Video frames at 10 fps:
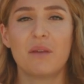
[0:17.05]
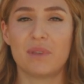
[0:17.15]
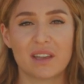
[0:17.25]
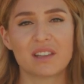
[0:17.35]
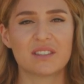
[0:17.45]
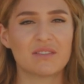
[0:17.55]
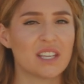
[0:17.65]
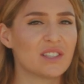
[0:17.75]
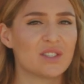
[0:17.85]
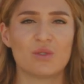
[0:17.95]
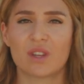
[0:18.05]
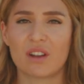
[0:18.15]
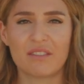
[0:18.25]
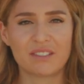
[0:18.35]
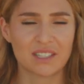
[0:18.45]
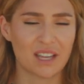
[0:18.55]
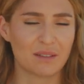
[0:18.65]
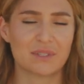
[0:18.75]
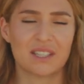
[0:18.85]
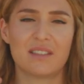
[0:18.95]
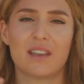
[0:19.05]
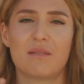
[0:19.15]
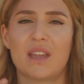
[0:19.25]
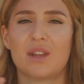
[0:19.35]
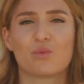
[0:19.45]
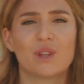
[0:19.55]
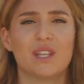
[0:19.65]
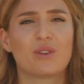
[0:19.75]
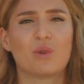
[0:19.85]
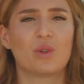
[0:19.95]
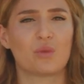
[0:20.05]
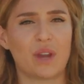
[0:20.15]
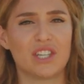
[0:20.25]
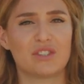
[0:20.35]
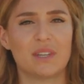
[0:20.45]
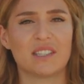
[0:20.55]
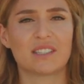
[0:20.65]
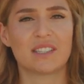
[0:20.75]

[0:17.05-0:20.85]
Because of this, you can oftentimes see them in really cool arrangements